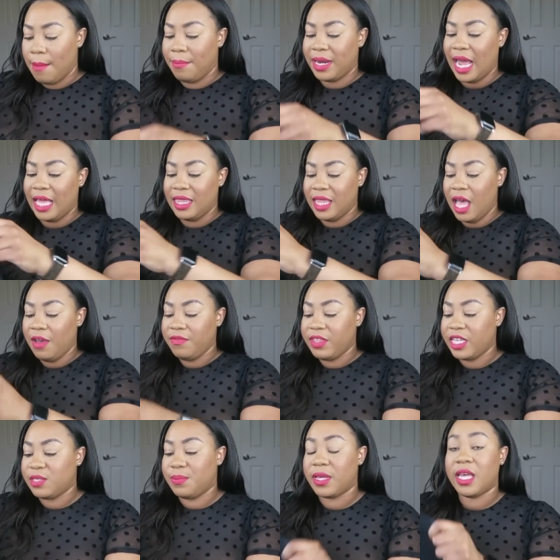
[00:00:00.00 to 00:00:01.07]
But I love
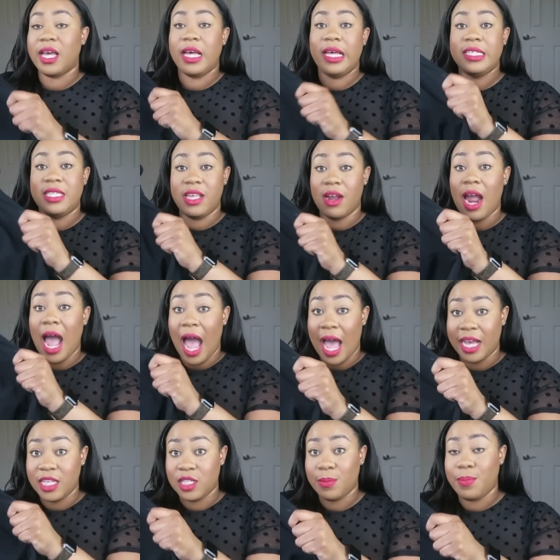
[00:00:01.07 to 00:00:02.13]
these because they're
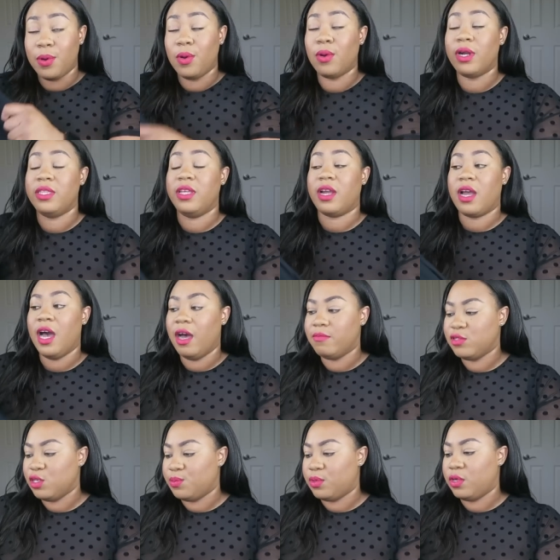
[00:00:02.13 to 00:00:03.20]
high support, they're
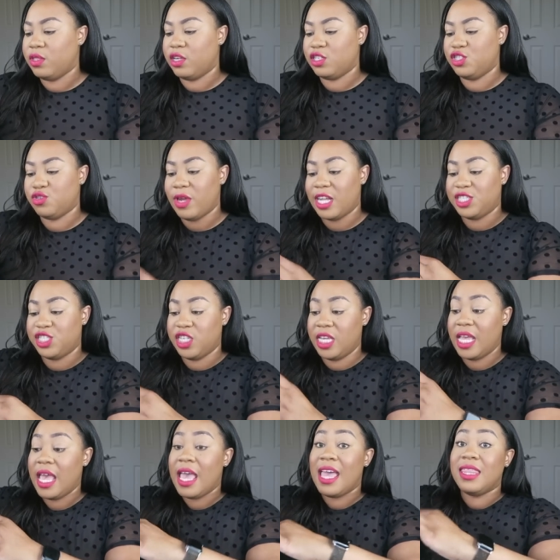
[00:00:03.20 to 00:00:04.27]
comfortable, they're
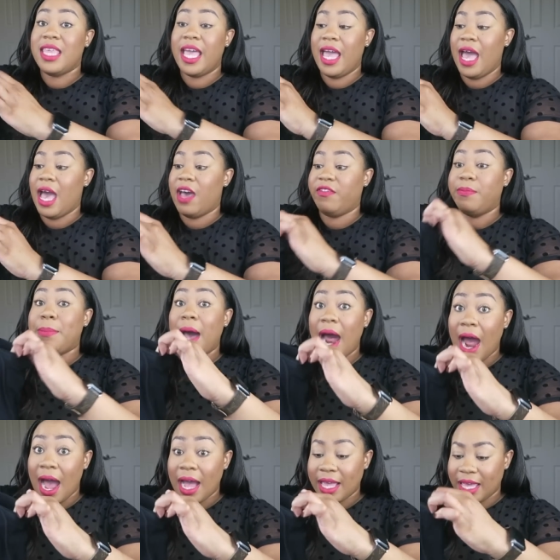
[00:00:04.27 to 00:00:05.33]
stretchy, they have
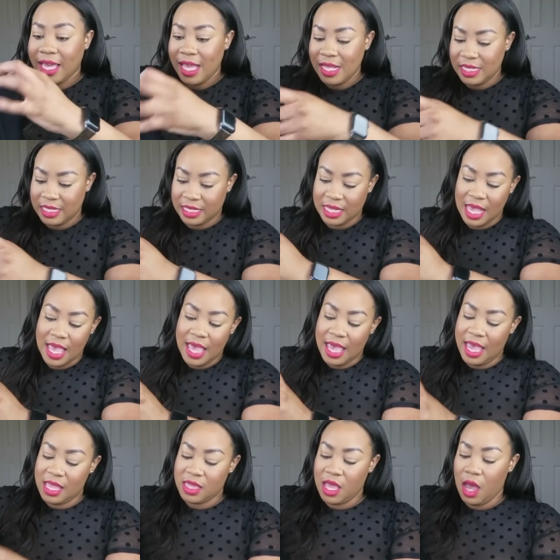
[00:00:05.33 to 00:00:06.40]
pockets,
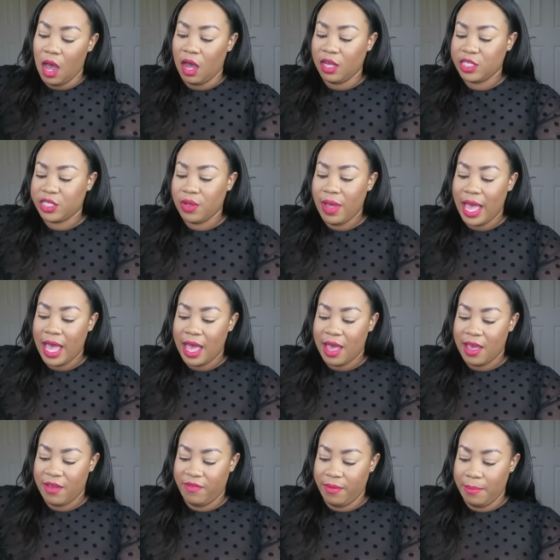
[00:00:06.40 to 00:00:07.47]
and they also
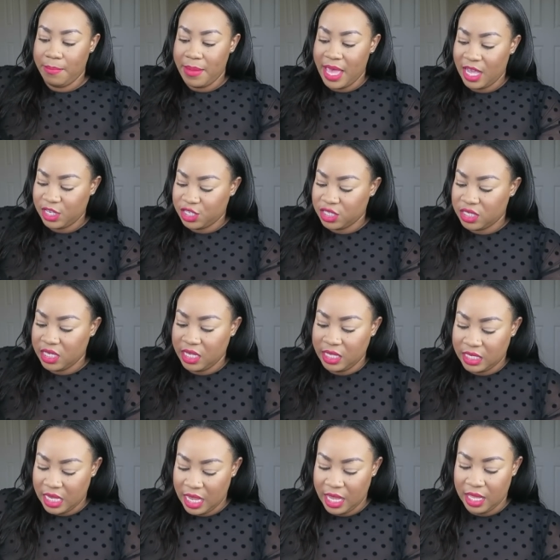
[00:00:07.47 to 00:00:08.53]
have mesh
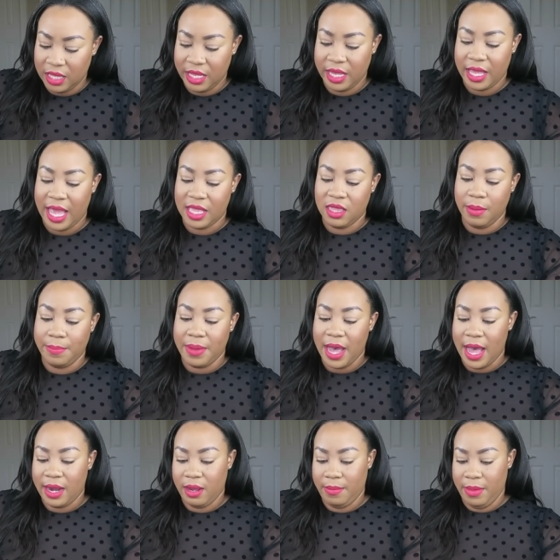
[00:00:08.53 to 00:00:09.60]
detailing at the
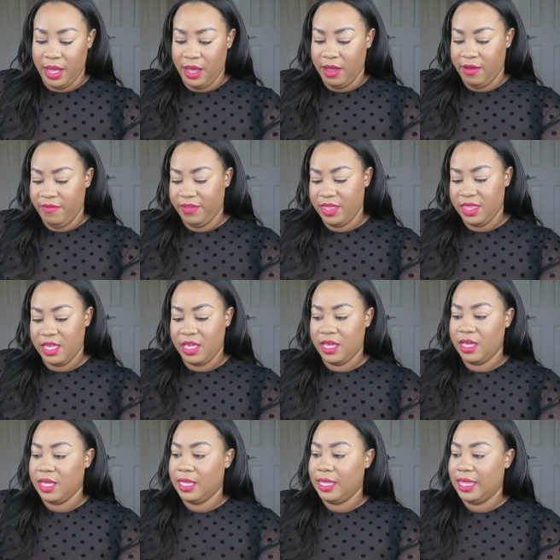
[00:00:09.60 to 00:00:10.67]
bottom of
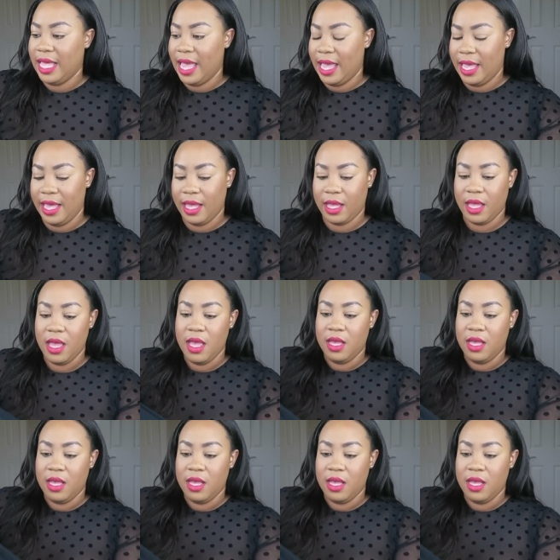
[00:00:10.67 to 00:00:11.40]
the leg.